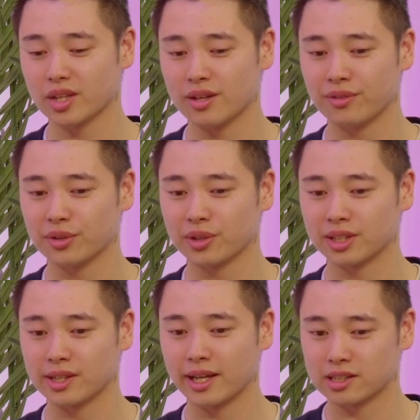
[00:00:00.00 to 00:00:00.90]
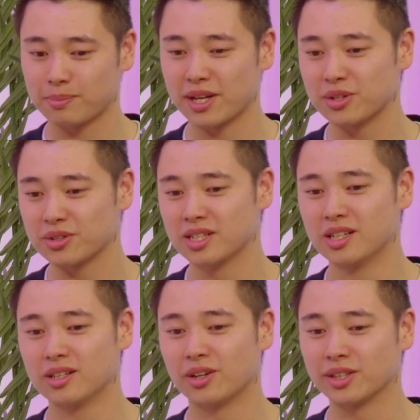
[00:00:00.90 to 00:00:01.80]
If you're going to expand
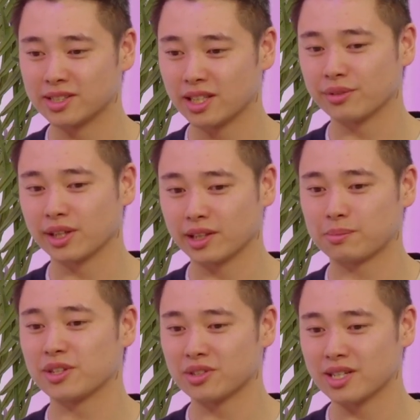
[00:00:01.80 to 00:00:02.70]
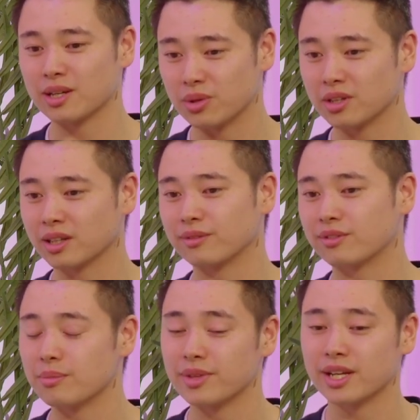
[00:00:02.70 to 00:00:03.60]
on yourself, you're going to expand your network, and
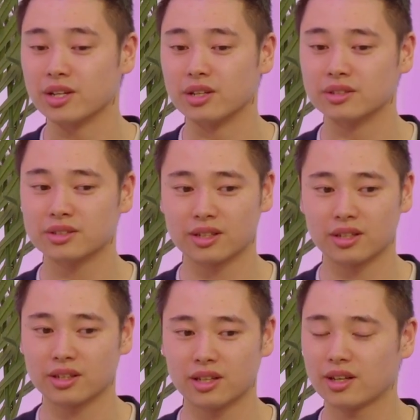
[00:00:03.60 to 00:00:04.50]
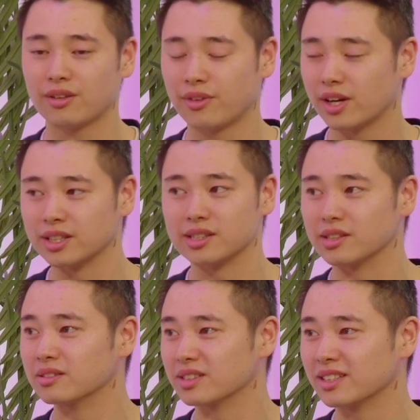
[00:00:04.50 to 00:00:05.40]
from then on, you're going to find a
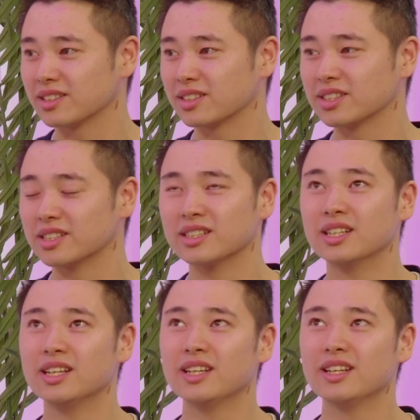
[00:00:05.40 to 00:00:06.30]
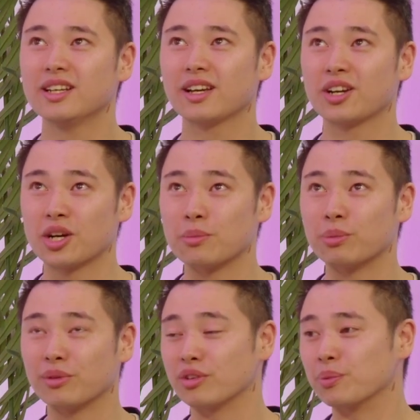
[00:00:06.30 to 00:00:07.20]
deal. It's going to come
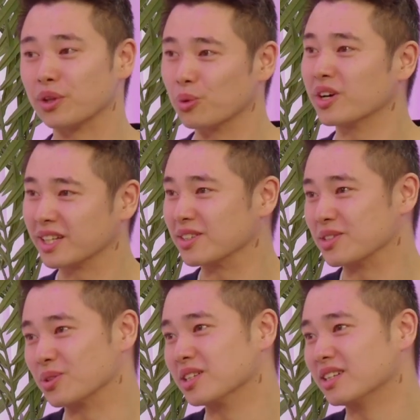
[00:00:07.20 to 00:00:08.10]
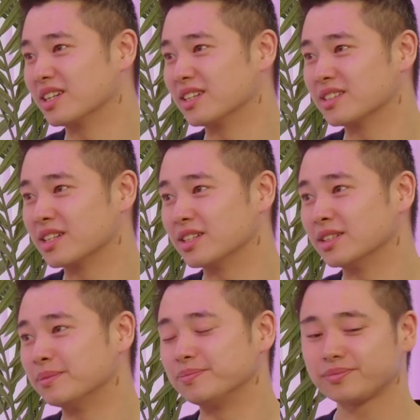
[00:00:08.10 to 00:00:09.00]
up if you put the work into it, and
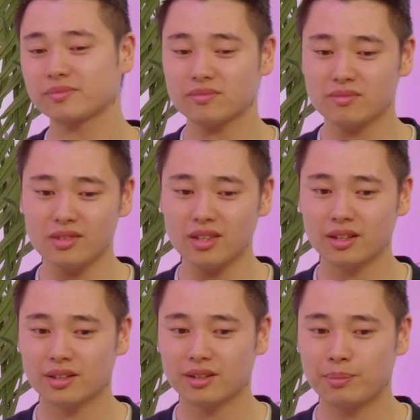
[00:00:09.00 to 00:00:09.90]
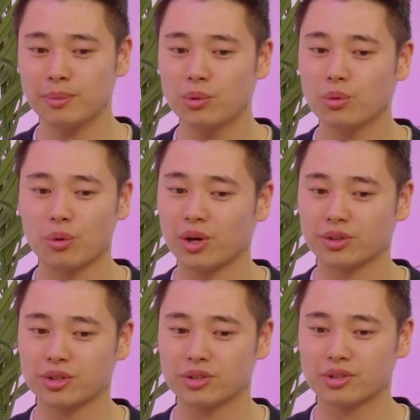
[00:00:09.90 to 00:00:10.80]
then people will
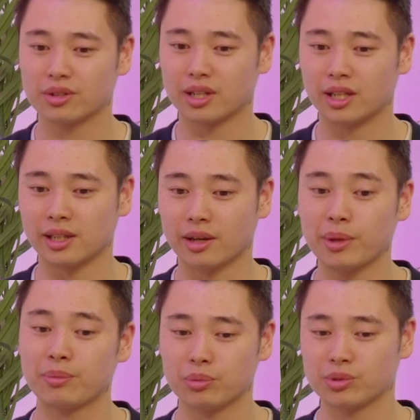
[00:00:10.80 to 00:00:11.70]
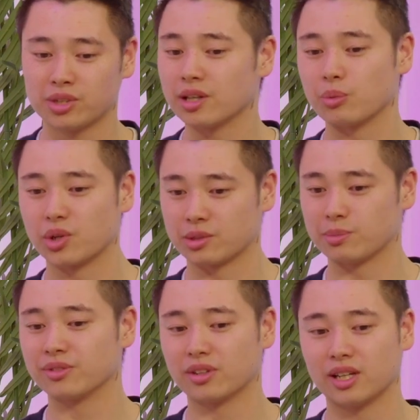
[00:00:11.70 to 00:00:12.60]
watch. People certainly watch
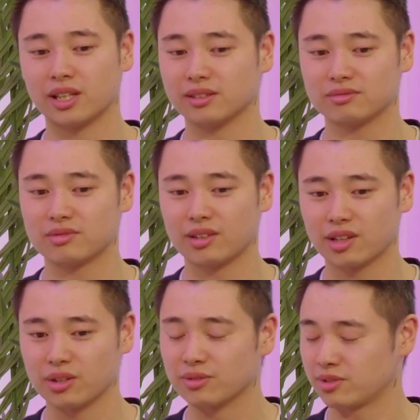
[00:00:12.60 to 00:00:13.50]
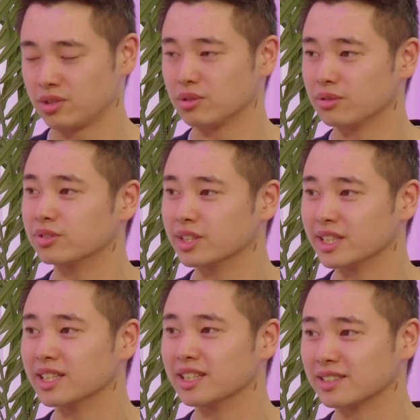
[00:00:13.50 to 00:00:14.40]
me for like good 2 3
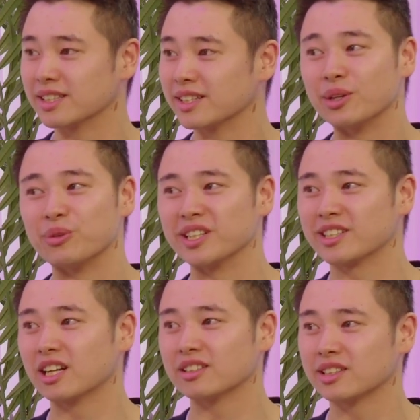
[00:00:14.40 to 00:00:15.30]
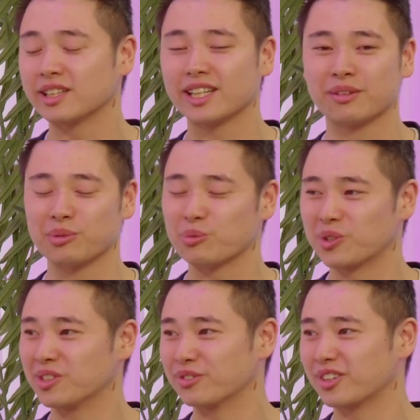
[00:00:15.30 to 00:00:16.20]
years, and then they reached out and said, "Hey, I've been
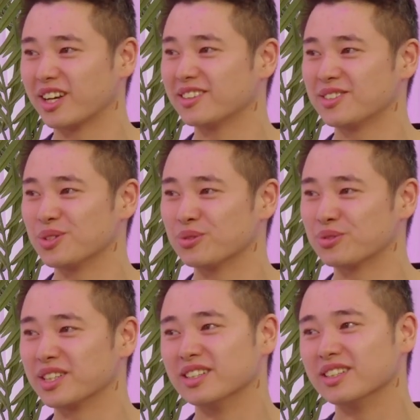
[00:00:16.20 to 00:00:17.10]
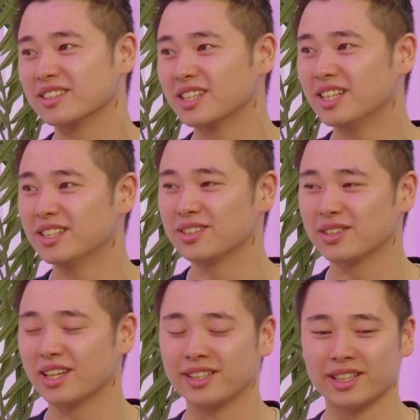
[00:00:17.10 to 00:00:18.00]
watching you for like 2 3 years,"
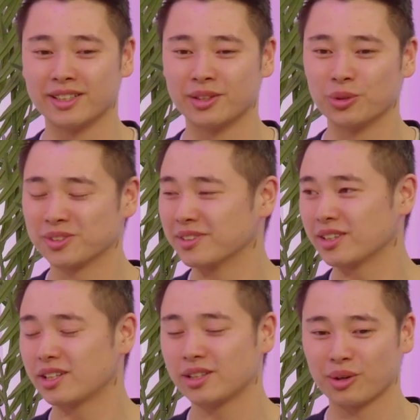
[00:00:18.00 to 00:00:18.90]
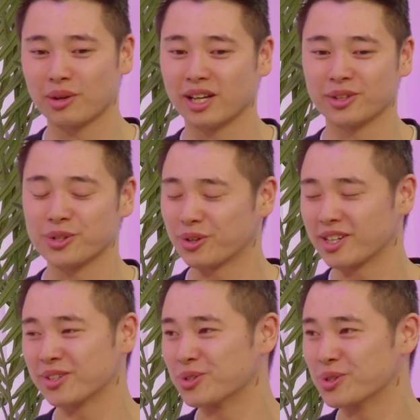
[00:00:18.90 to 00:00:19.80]
and then all of a sudden they're like, "Oh, I've got like 100
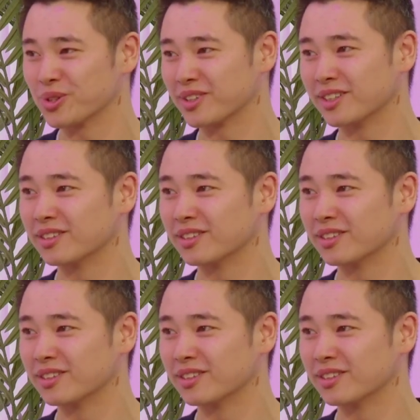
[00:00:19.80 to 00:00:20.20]
grand, 200 grand,"